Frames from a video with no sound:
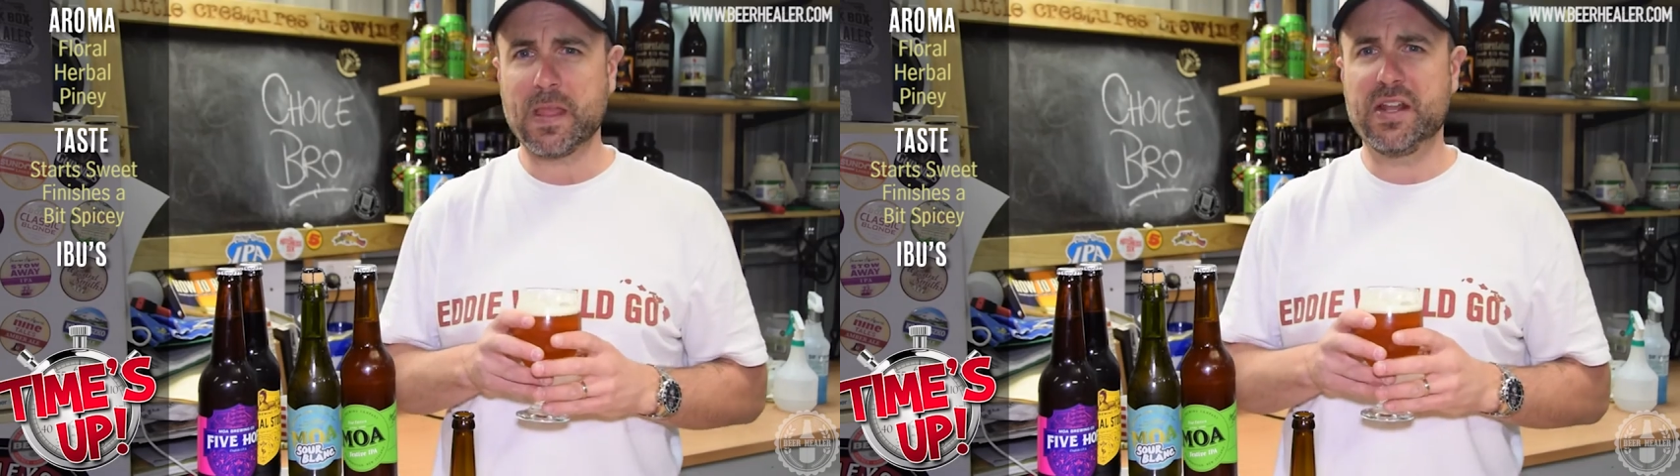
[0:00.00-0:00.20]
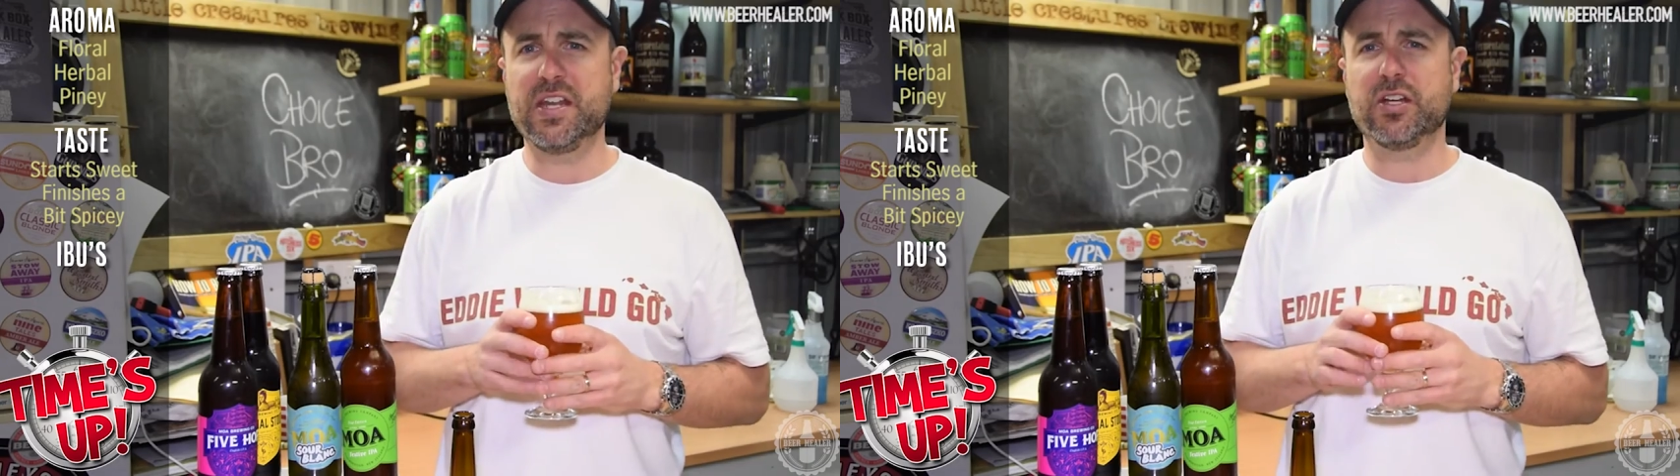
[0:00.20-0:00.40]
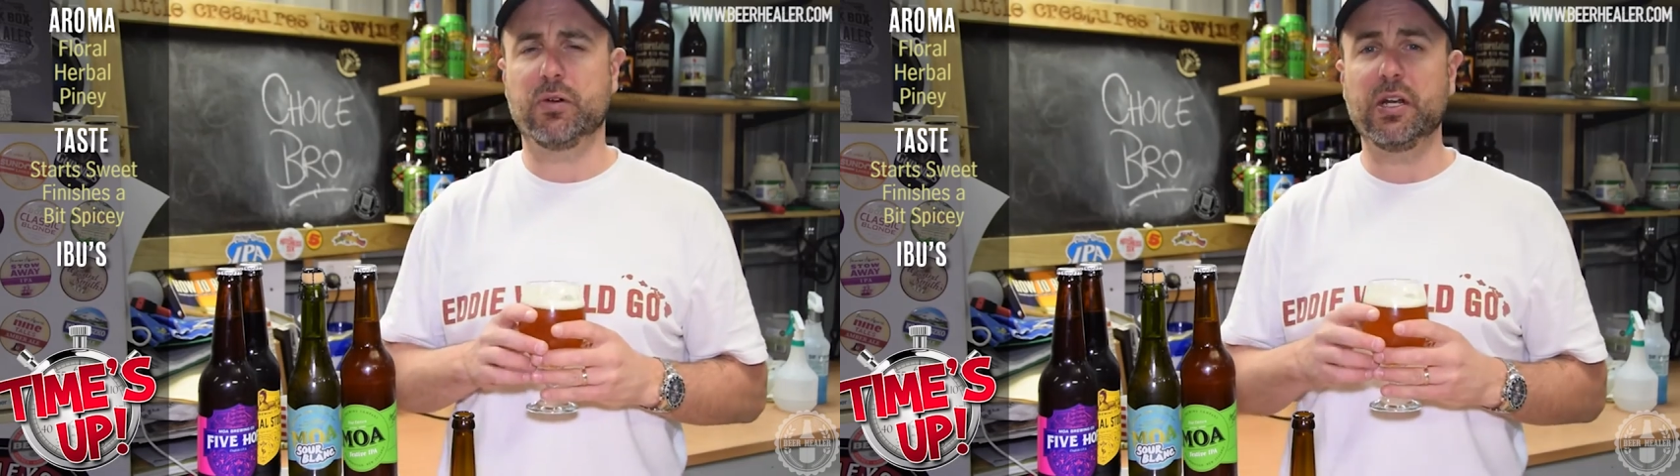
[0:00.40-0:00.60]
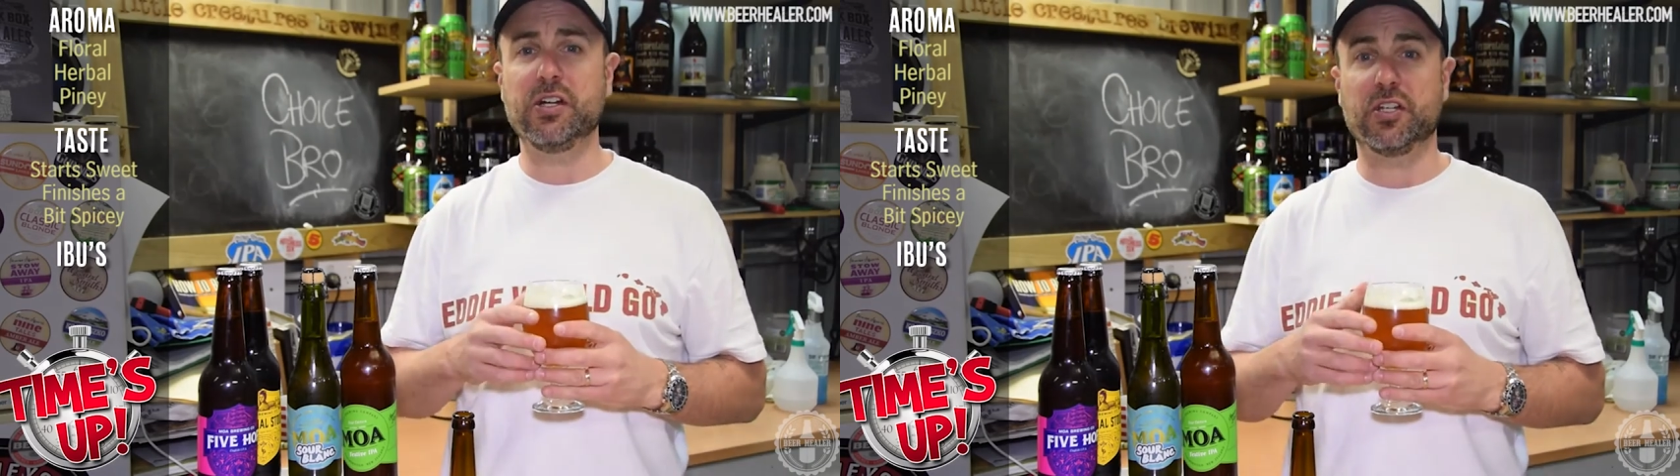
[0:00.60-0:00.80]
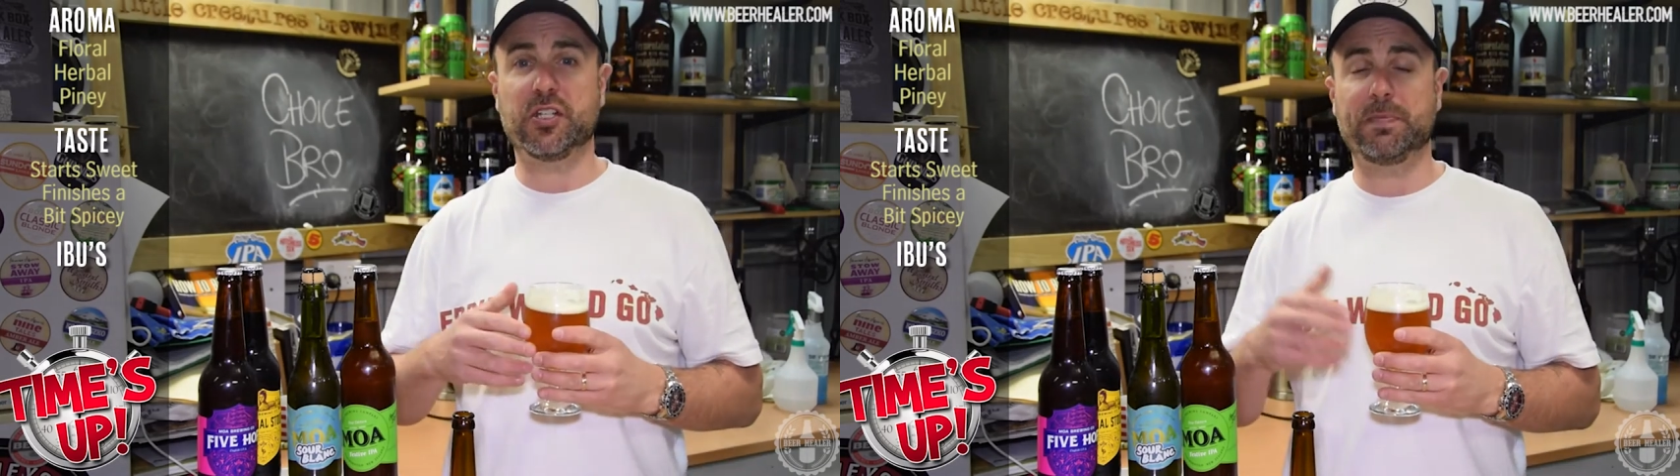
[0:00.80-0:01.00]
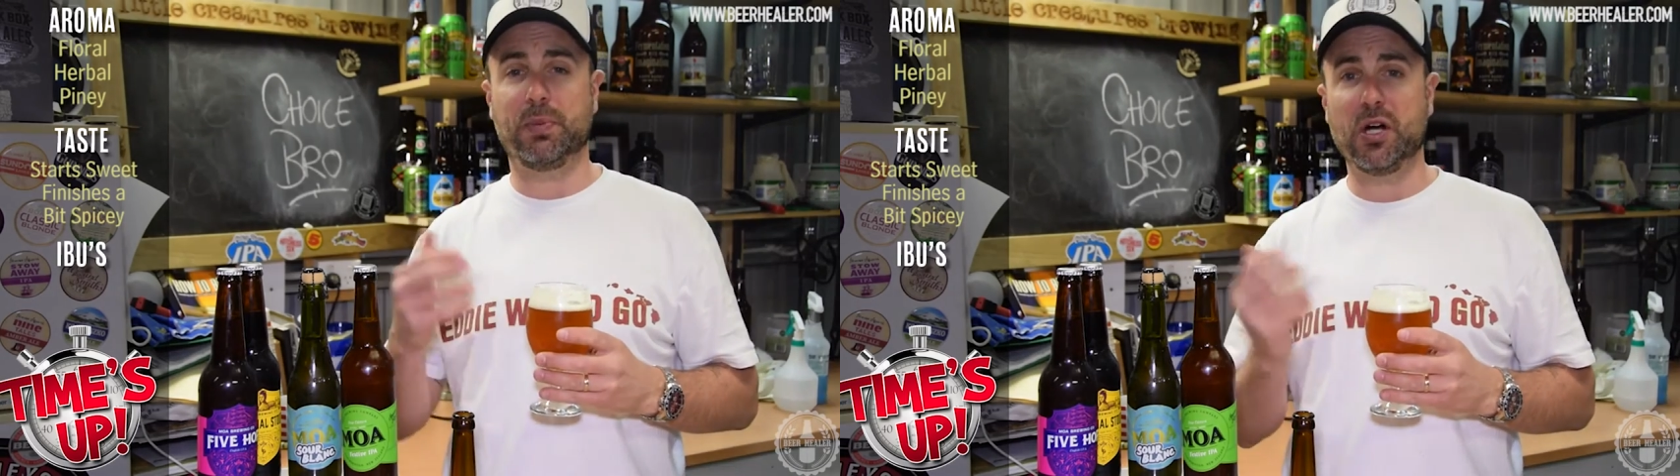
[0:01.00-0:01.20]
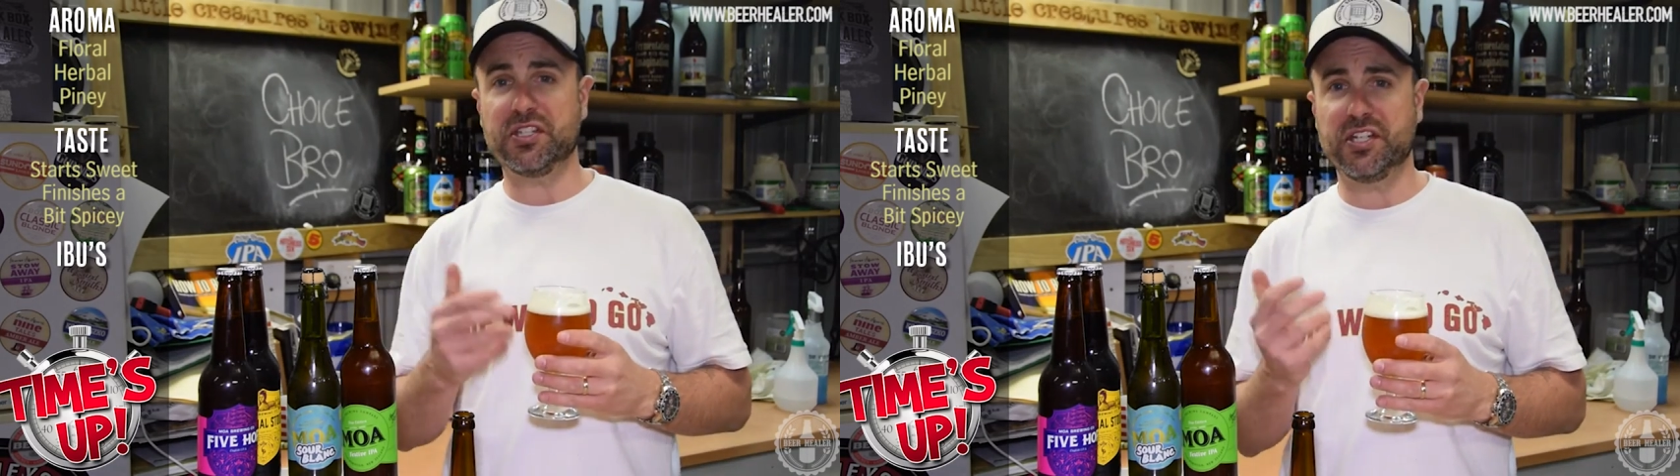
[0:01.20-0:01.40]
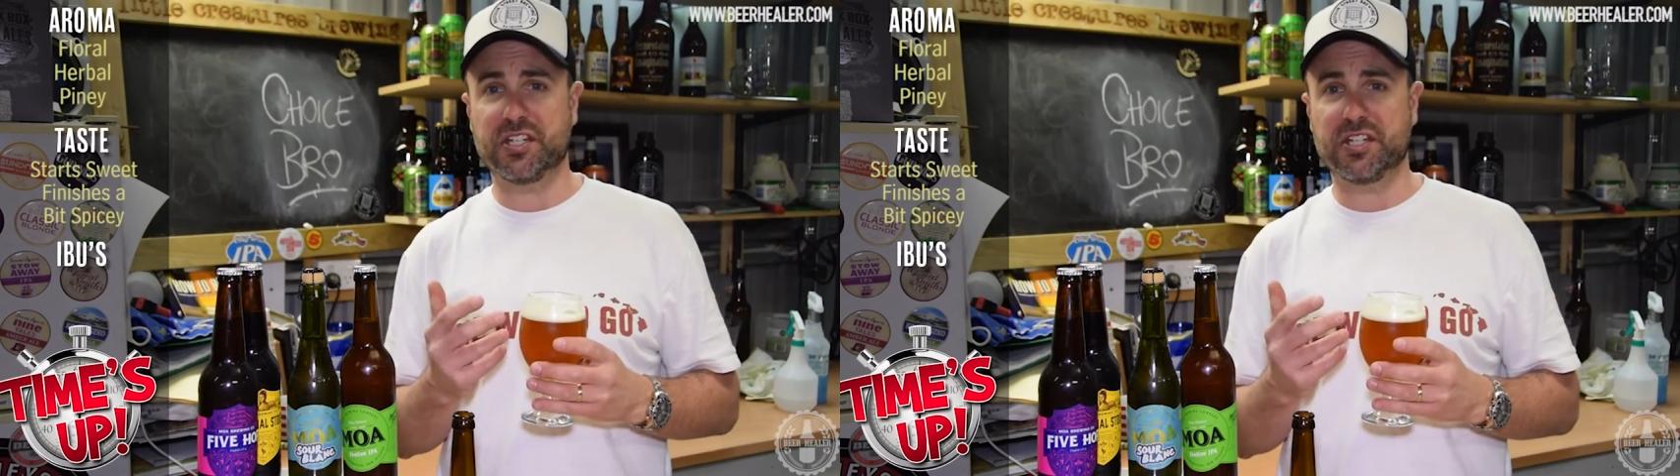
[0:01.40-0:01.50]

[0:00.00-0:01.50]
And then you've got a really nice spiciness